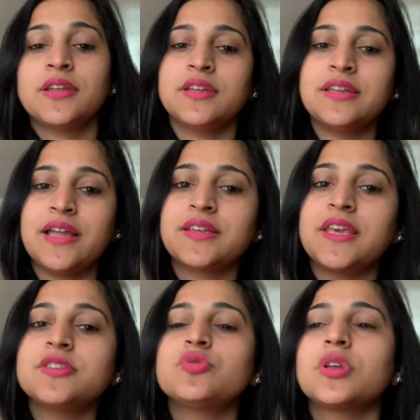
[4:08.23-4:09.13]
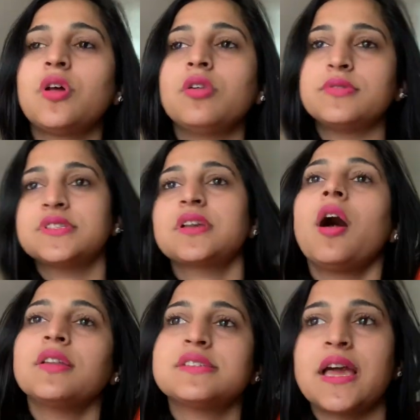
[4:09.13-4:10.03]
then in that case, you can always
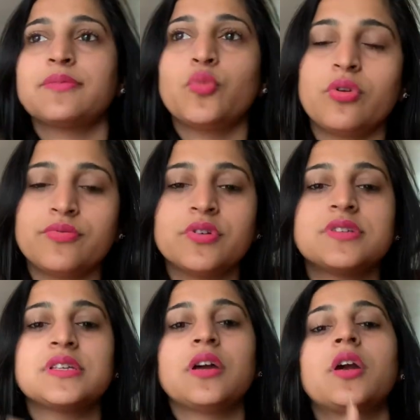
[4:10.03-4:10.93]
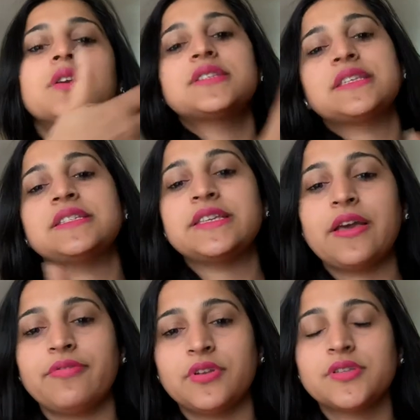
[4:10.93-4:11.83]
contact Board of Nursing or
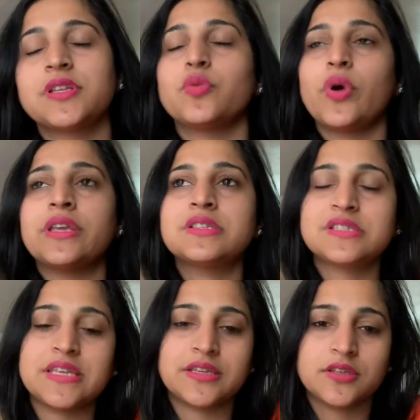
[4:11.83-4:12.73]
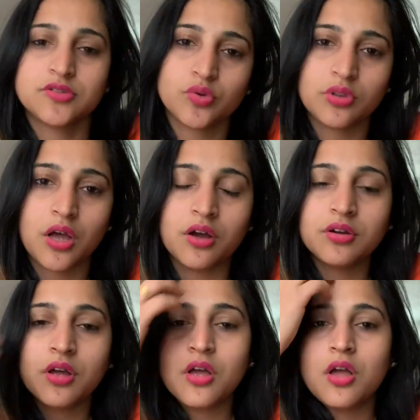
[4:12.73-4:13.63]
CGFNS. That's why it's taking so long.